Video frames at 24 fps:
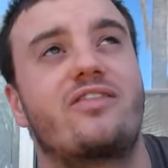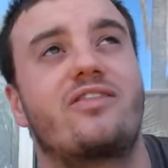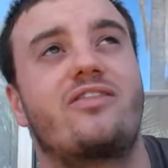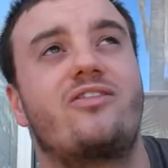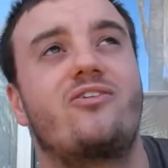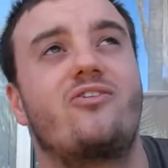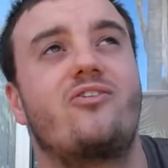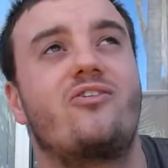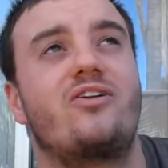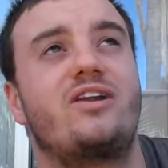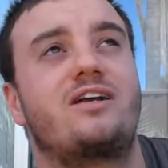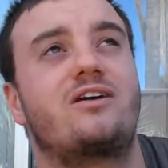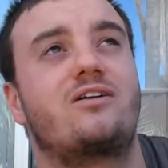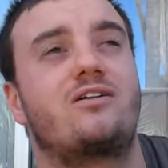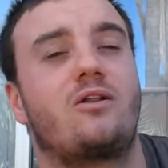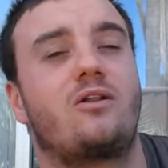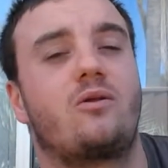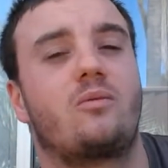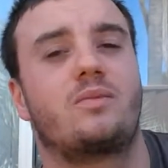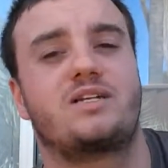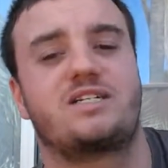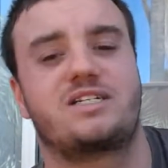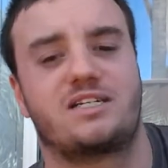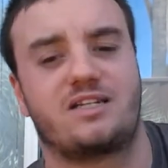30
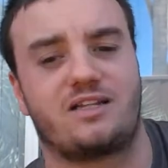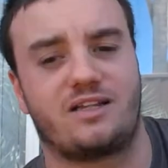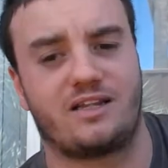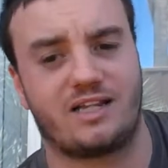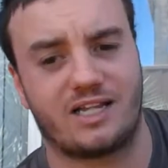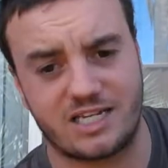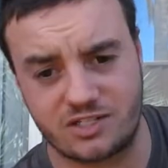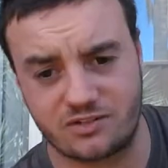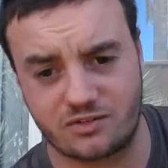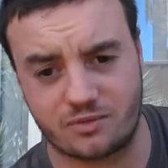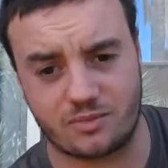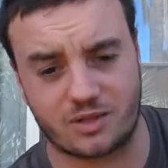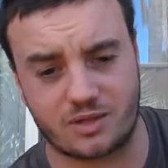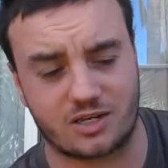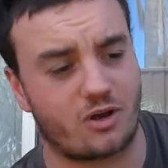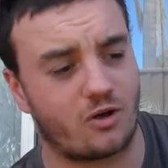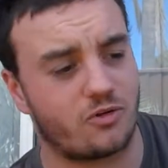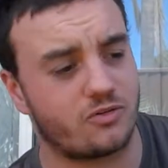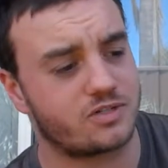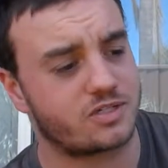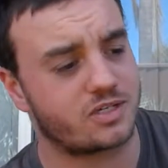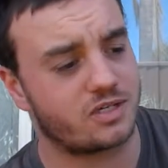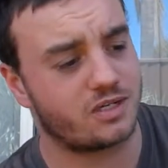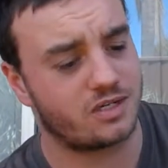kilometres at least from the
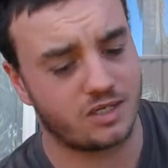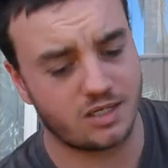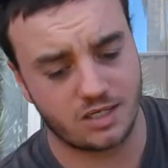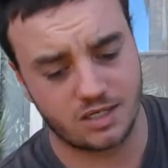coast.